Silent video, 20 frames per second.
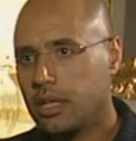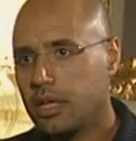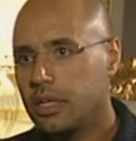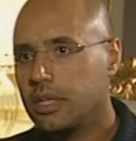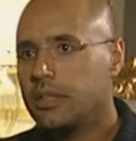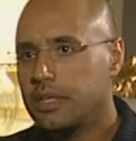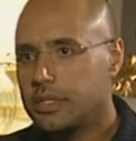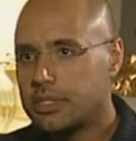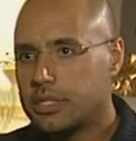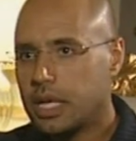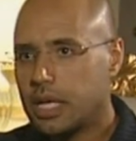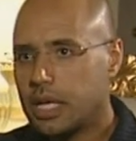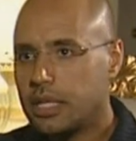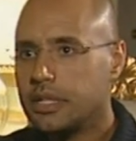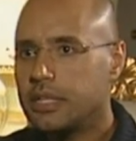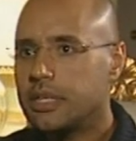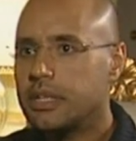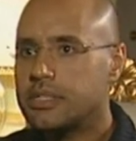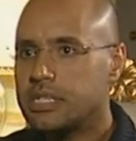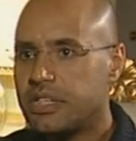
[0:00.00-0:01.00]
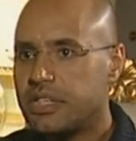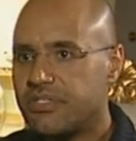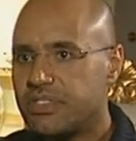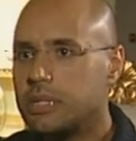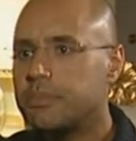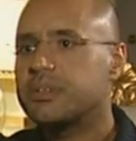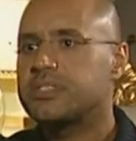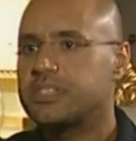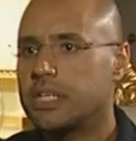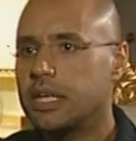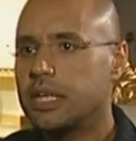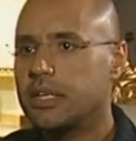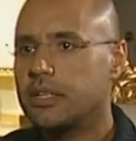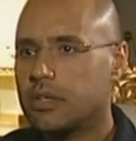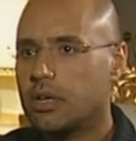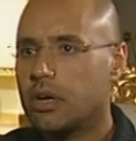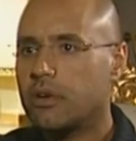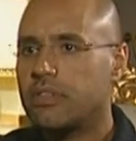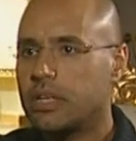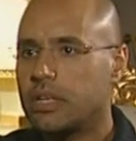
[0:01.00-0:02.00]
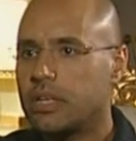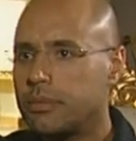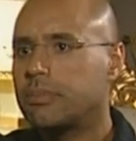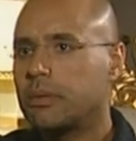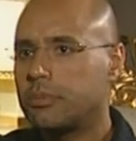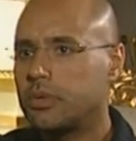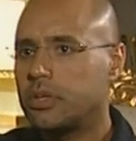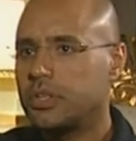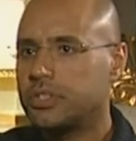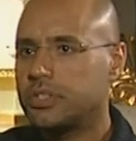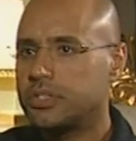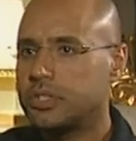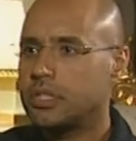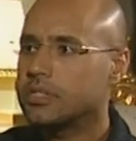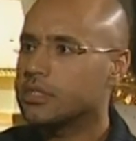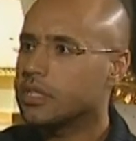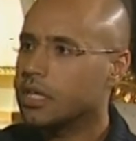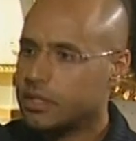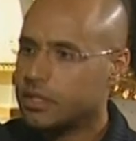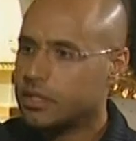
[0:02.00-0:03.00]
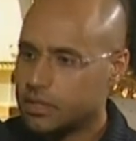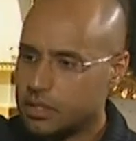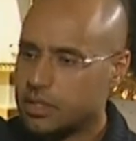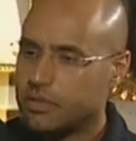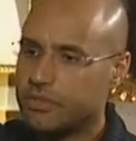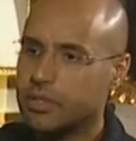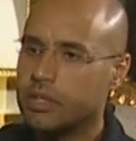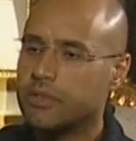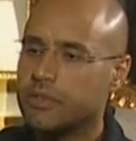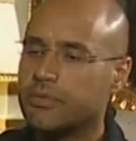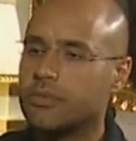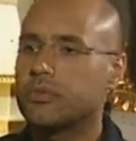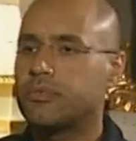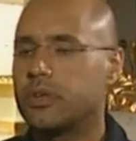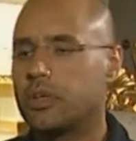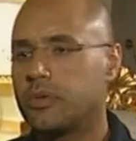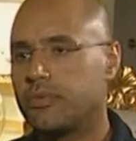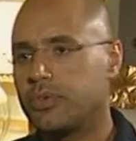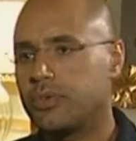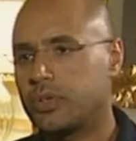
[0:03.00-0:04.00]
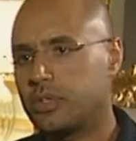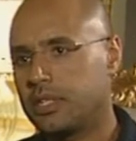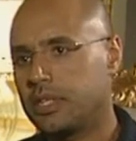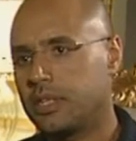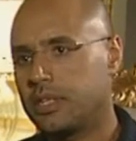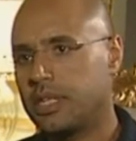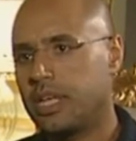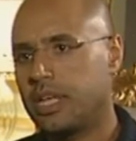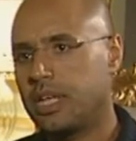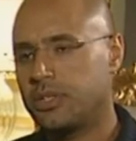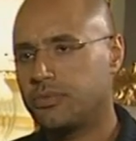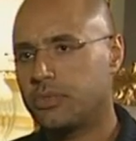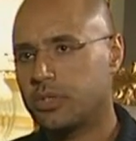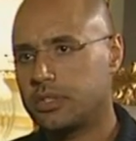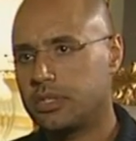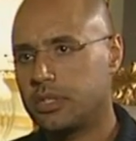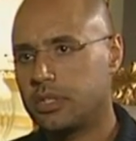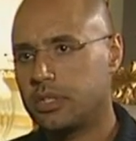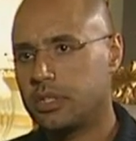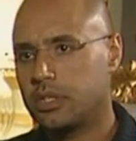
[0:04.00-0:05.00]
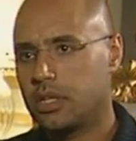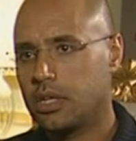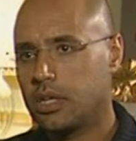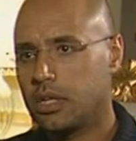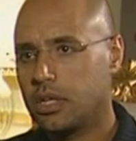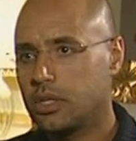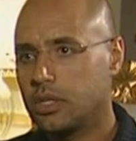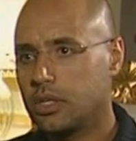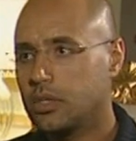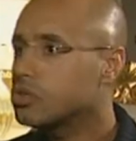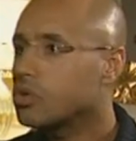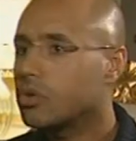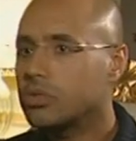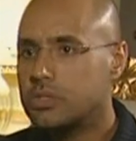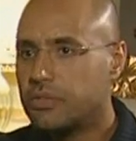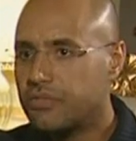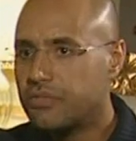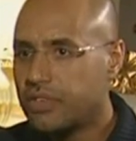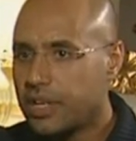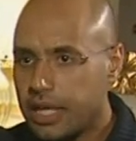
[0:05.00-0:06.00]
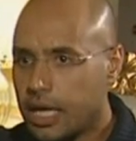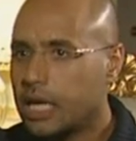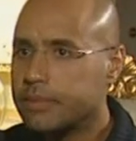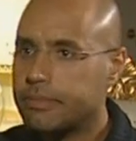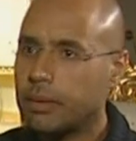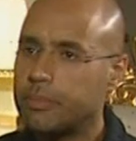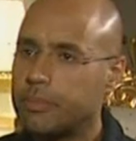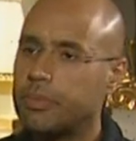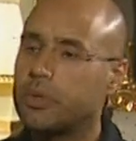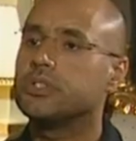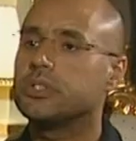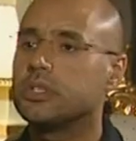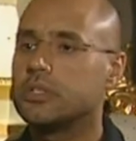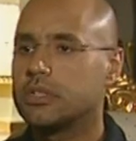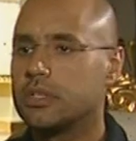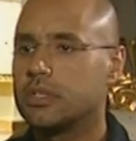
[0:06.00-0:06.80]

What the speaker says: This country, 70% of the Libyan population is under 40, the age of 40. So it's a very young population.